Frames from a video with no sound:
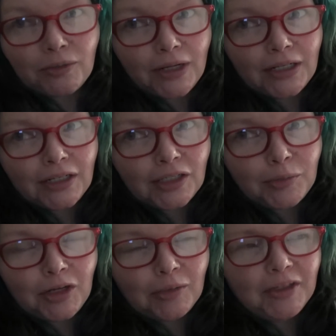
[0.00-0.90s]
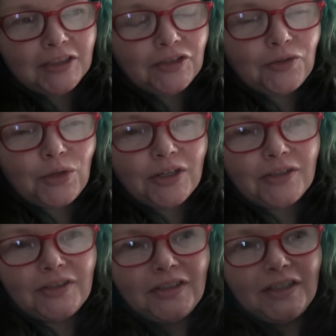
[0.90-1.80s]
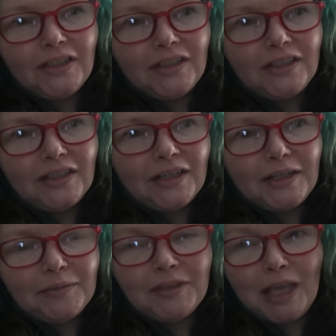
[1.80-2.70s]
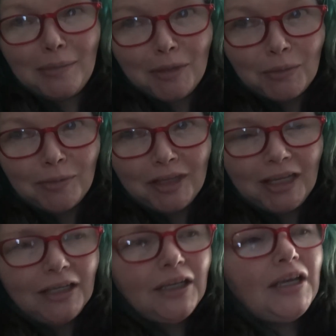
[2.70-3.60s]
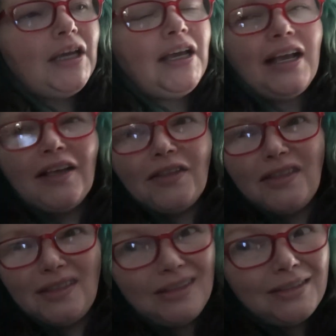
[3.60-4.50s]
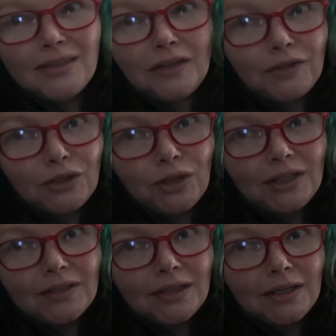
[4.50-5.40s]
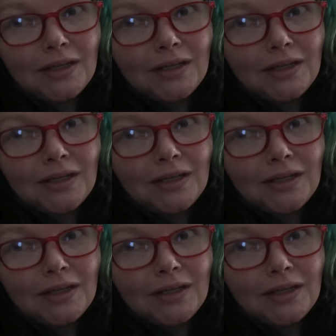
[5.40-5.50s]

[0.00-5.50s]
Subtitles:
writing experiment for the game that we're playing, and this stuff is crazy.